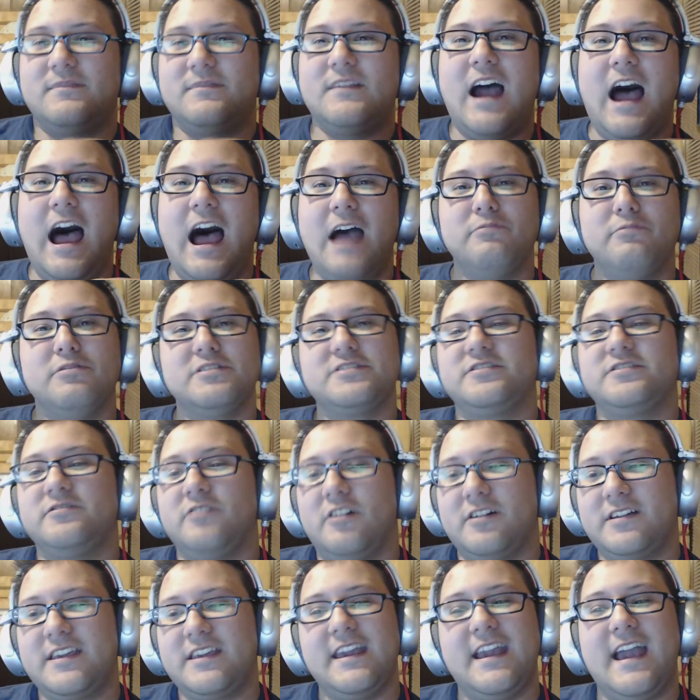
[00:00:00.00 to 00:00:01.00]
I was
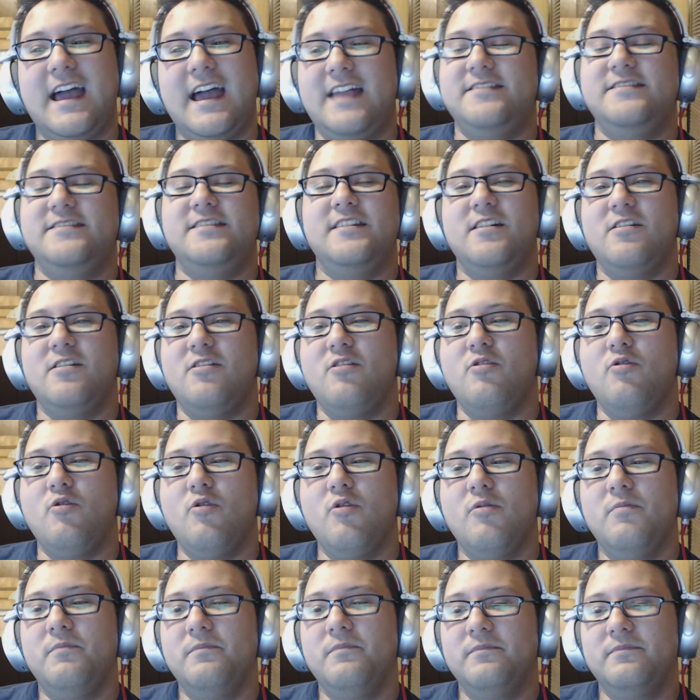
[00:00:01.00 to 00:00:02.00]
looking at new
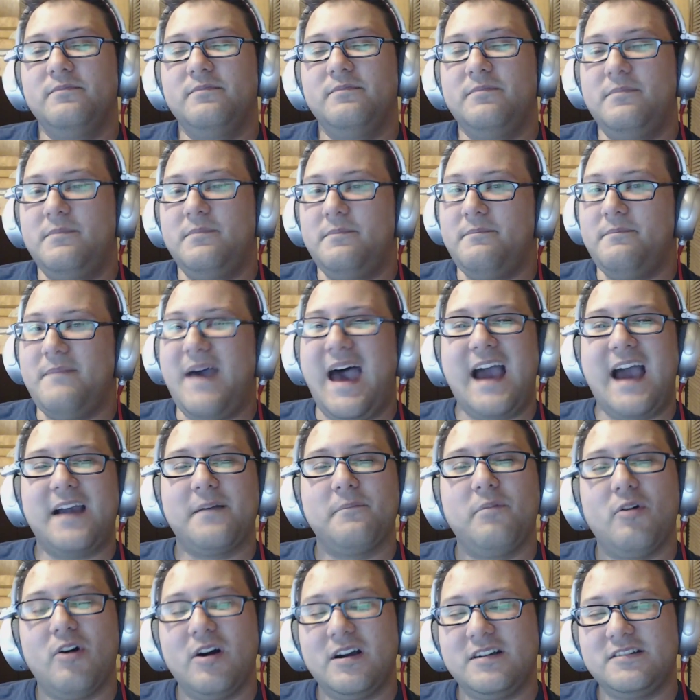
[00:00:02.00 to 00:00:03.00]

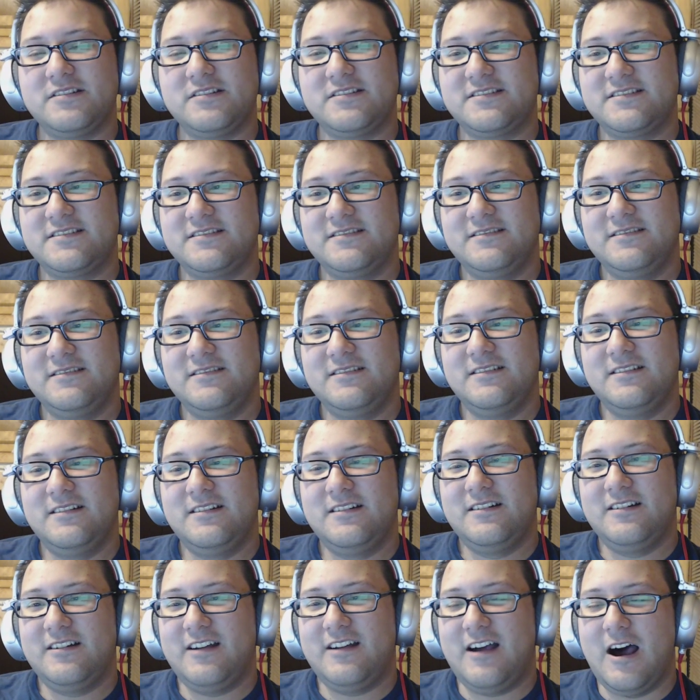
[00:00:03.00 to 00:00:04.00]
MacBooks
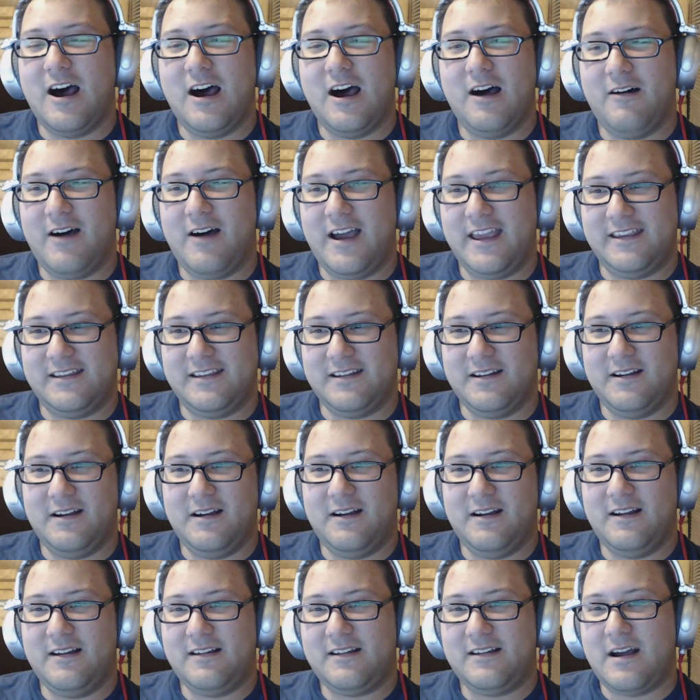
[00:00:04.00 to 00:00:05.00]
like
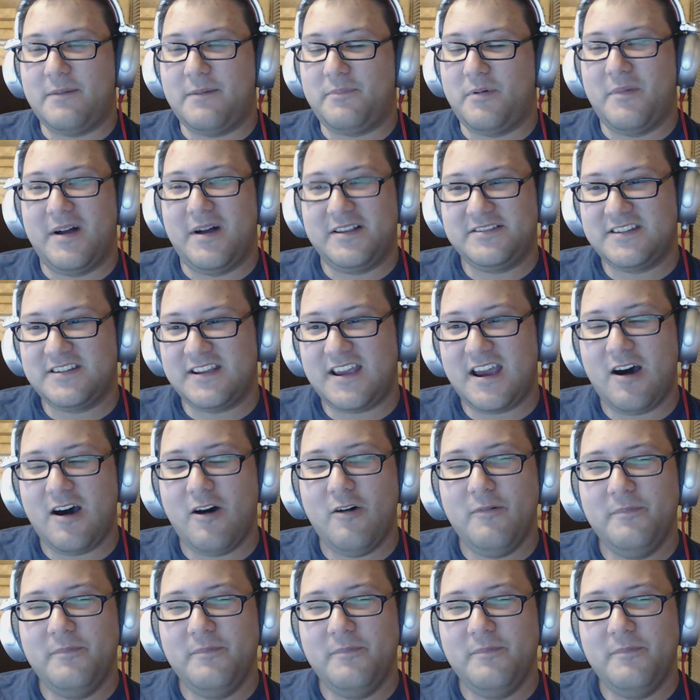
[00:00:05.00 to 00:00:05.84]
a couple months ago,